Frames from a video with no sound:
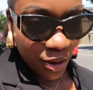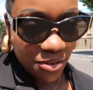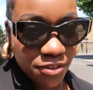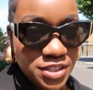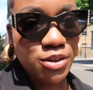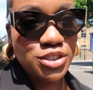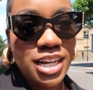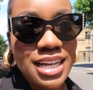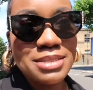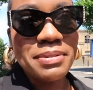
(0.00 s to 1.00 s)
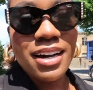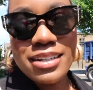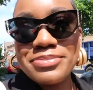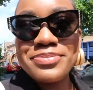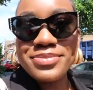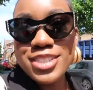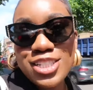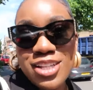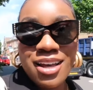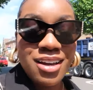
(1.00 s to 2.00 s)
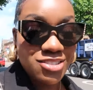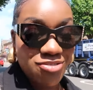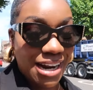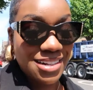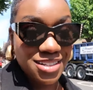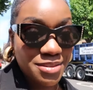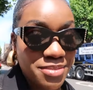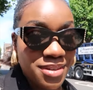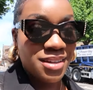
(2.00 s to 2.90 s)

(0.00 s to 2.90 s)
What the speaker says: know if I've told you guys, but just a random